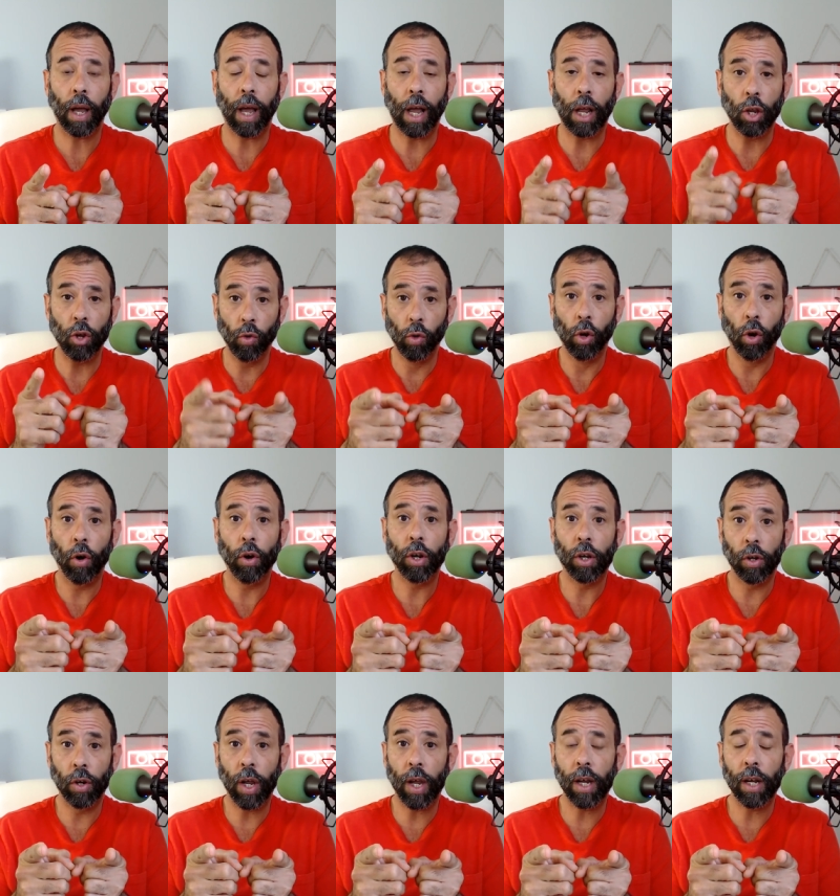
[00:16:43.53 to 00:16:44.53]
and you
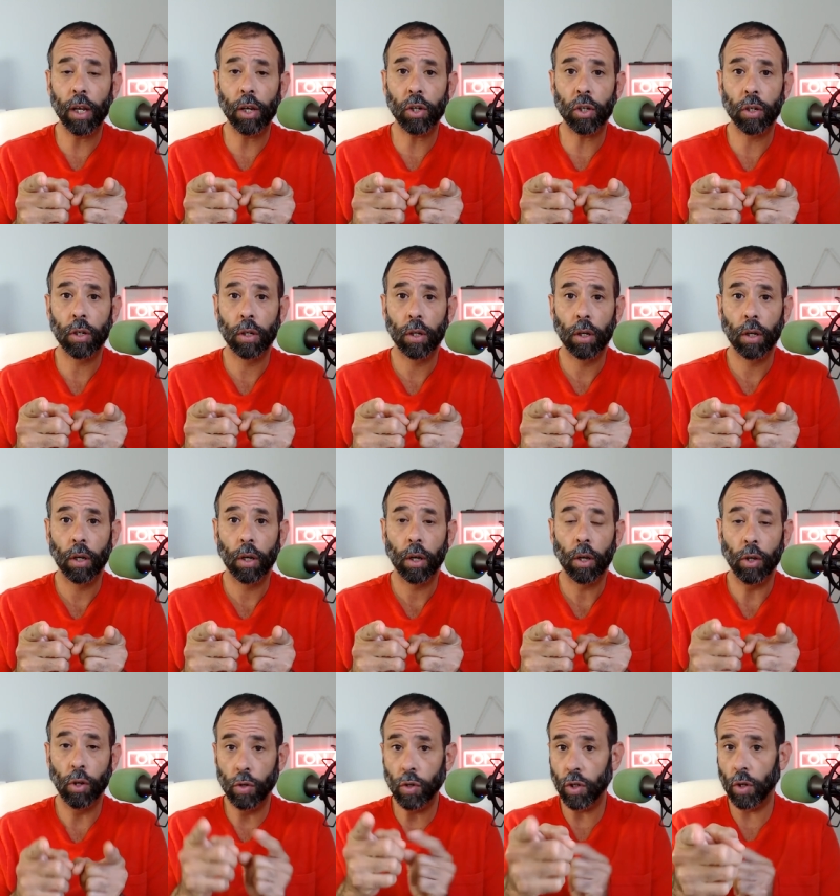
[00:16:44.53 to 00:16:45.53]
learn good English,
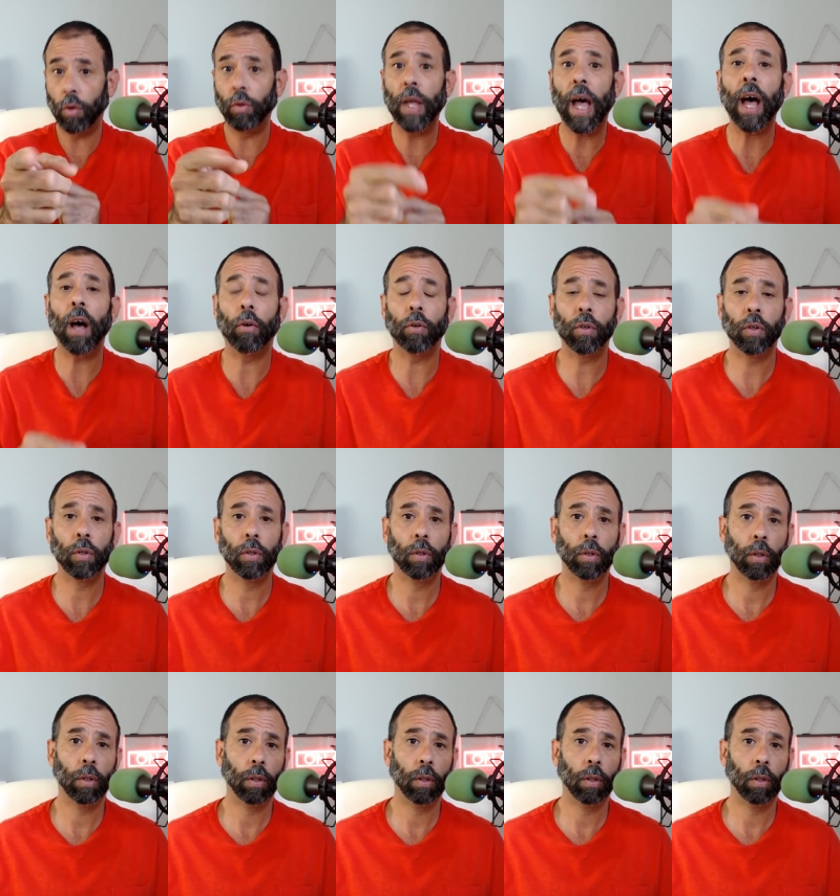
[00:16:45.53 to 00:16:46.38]
you sold out.